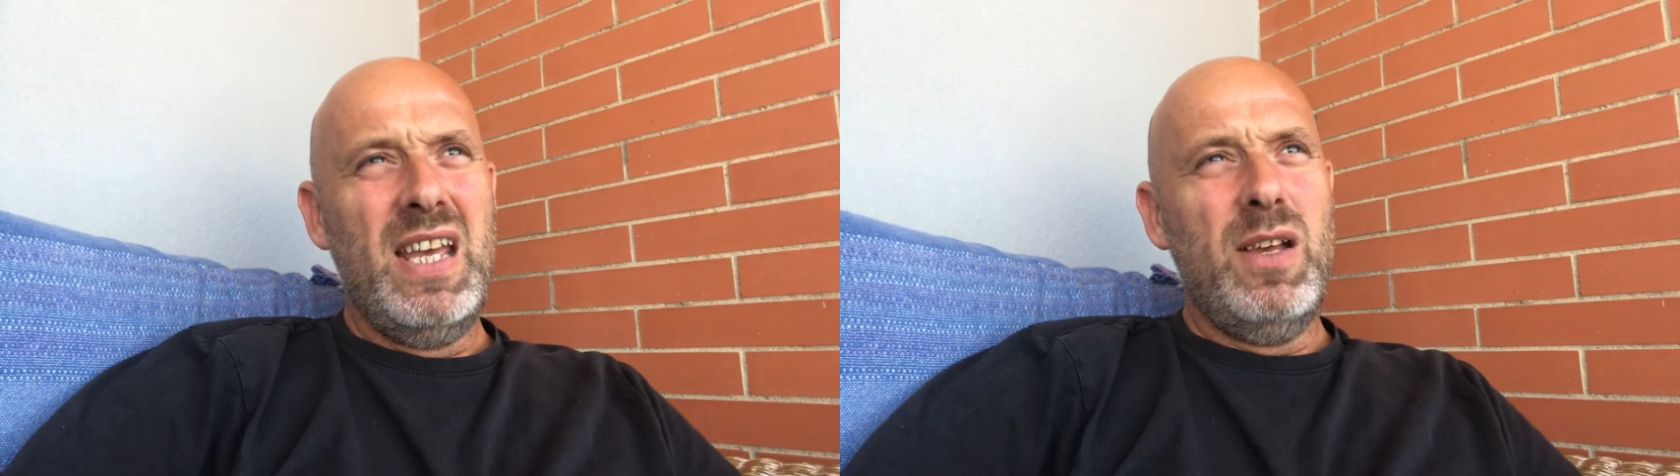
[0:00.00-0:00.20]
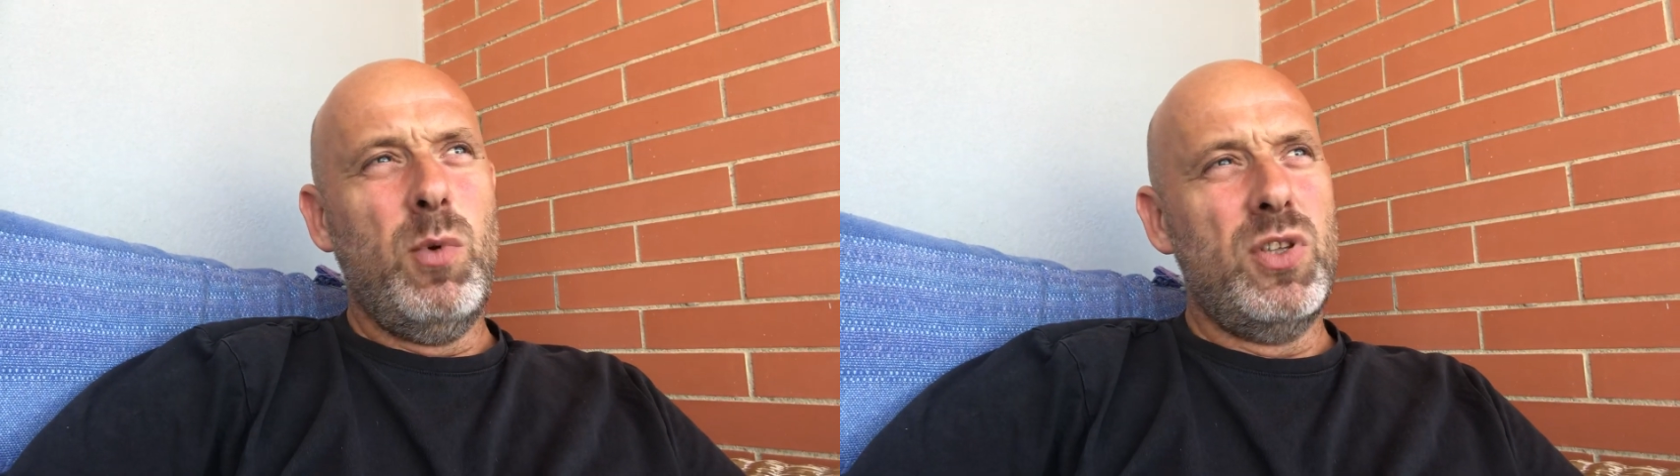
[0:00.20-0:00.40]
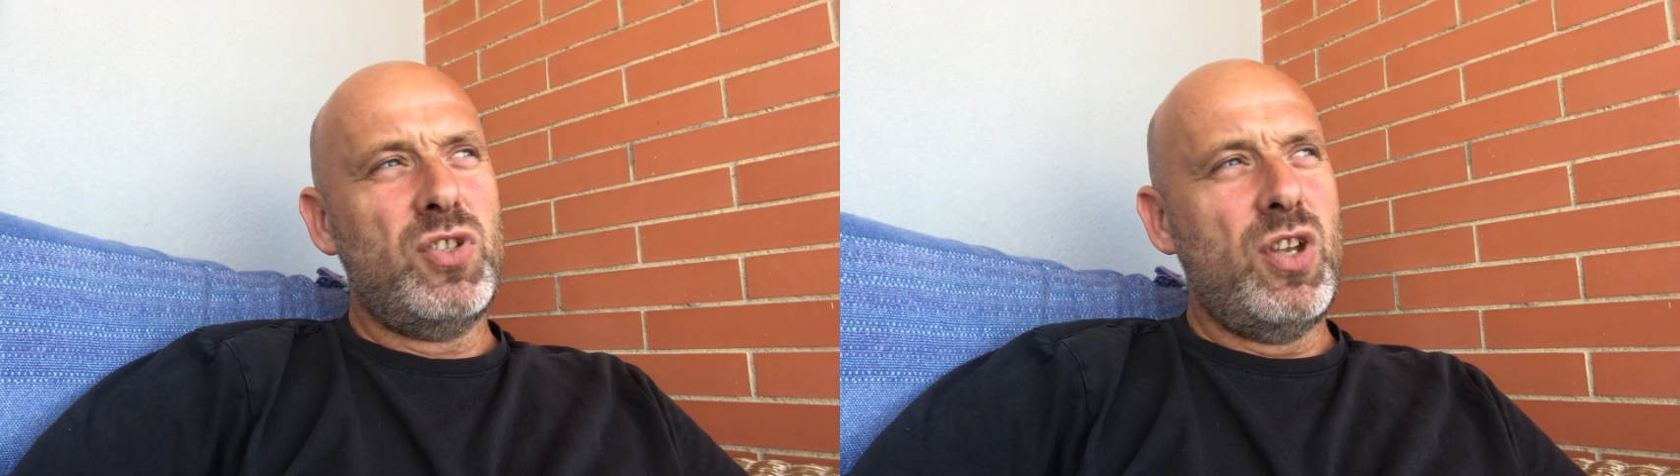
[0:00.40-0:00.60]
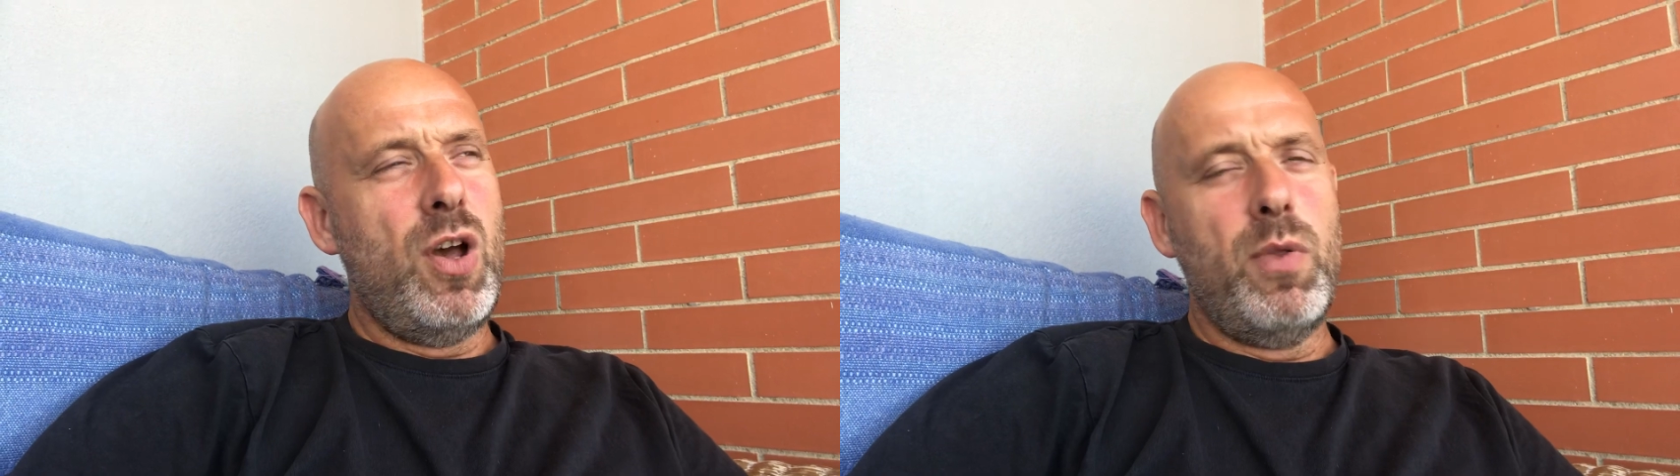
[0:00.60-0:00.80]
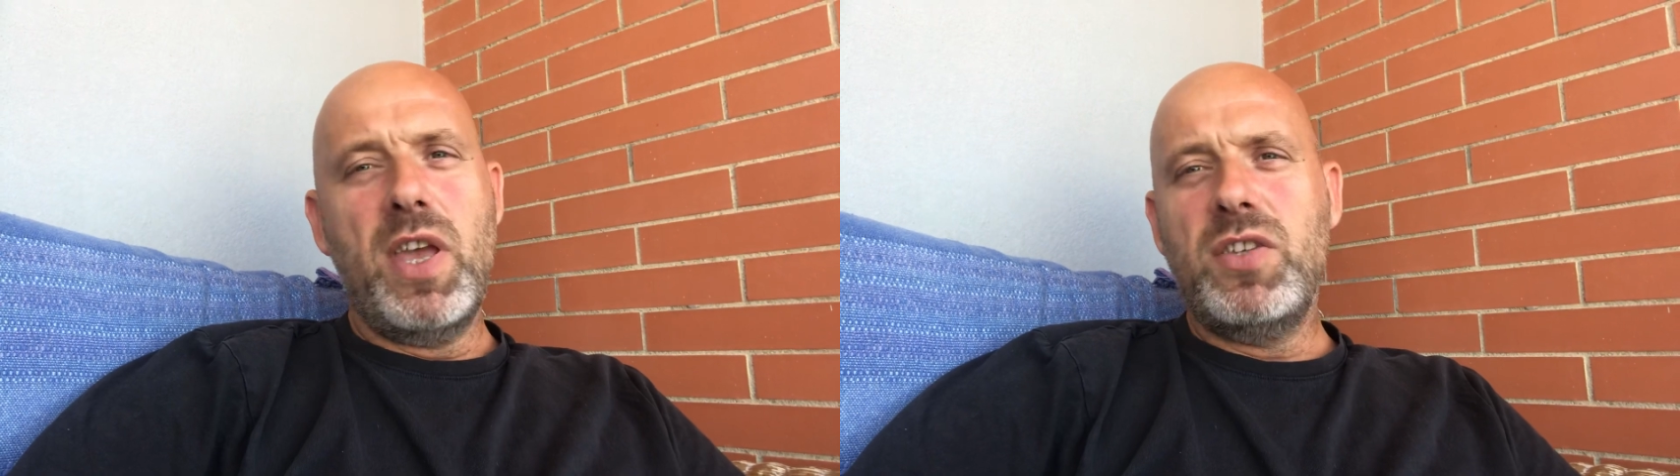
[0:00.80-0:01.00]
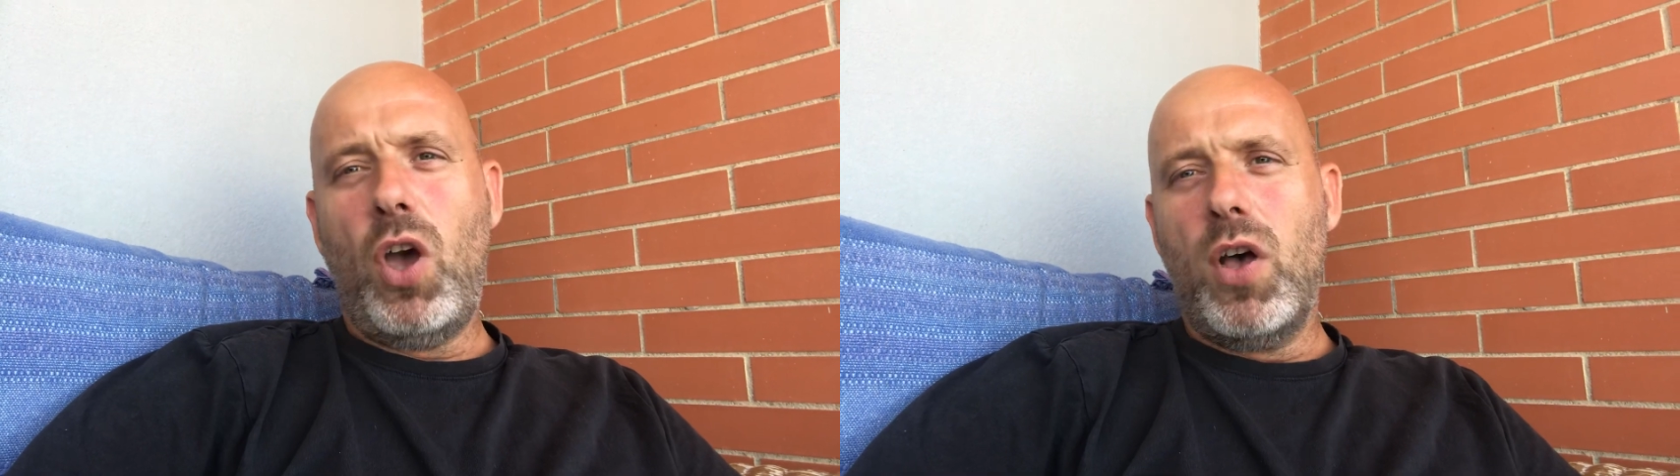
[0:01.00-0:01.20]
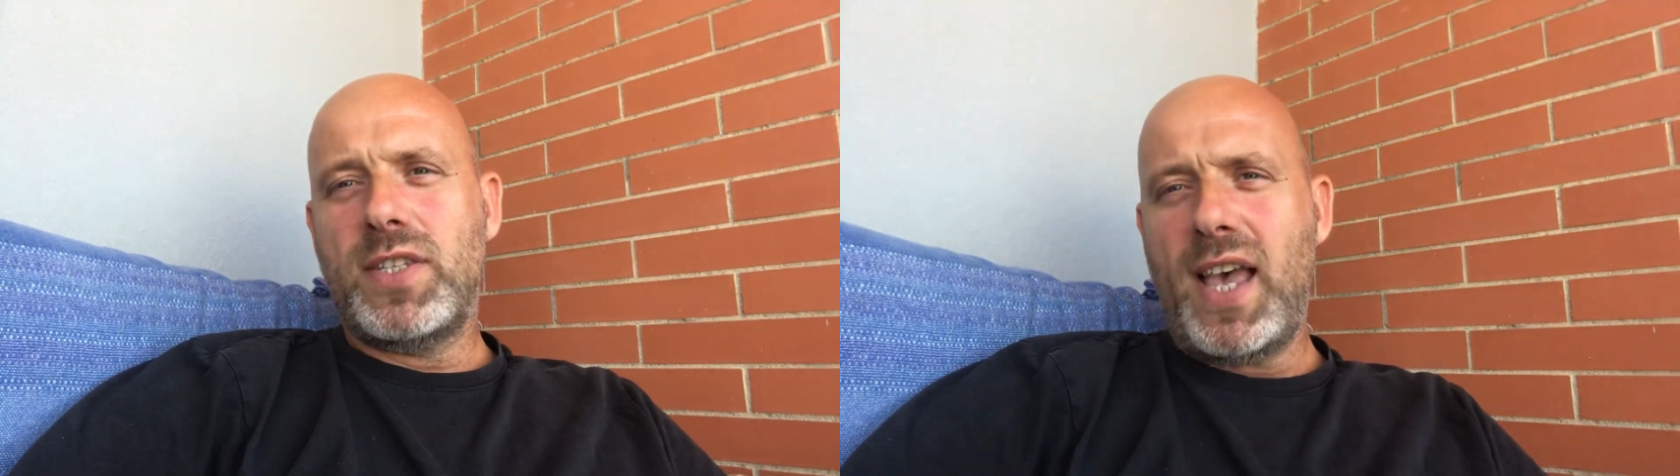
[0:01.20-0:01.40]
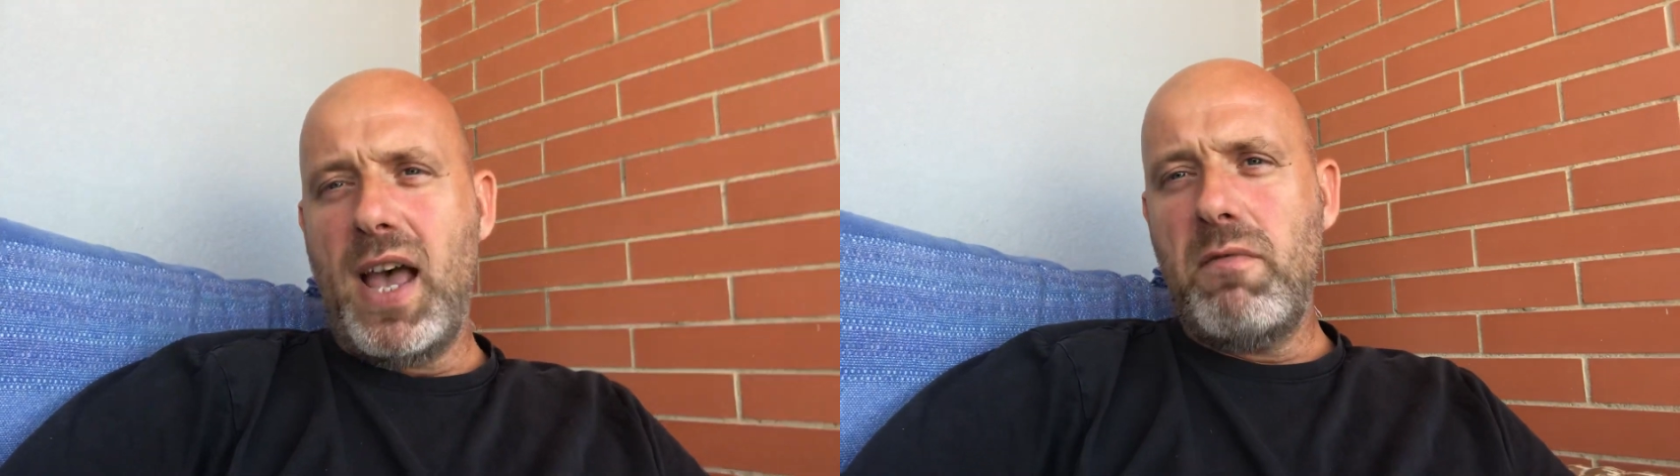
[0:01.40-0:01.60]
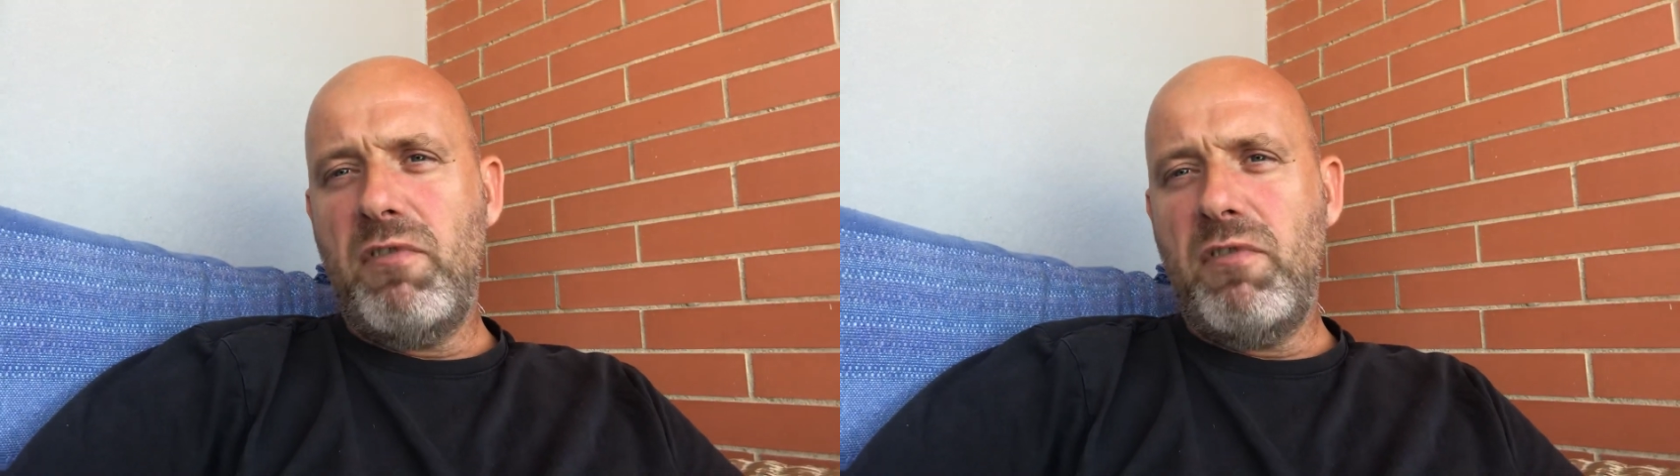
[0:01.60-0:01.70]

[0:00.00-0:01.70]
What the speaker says: he'll want to know that he's got a time